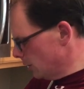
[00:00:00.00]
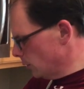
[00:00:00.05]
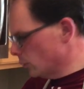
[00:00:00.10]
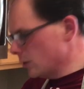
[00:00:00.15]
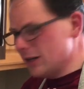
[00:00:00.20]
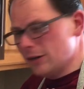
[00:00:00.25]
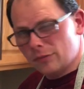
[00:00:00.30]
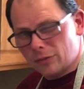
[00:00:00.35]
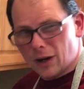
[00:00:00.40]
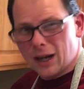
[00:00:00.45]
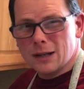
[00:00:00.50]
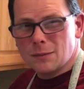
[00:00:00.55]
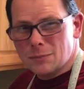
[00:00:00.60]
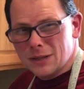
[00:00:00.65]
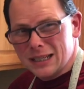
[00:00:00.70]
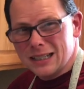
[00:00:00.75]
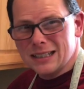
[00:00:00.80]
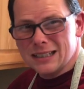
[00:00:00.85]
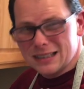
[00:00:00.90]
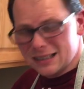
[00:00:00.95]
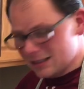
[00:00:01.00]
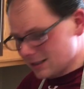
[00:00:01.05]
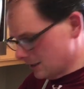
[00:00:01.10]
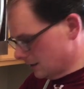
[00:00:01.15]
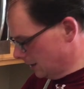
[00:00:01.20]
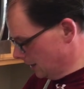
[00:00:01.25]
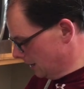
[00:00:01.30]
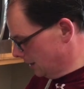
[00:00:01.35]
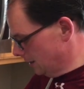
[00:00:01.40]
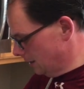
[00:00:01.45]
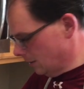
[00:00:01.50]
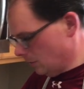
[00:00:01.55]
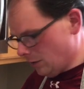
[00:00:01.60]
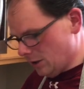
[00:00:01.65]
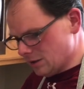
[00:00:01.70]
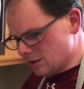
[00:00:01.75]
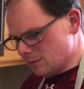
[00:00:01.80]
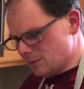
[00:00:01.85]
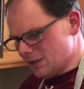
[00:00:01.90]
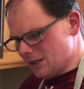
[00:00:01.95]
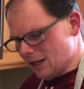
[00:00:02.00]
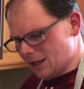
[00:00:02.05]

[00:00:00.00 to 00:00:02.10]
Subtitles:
refried beans in the recipe.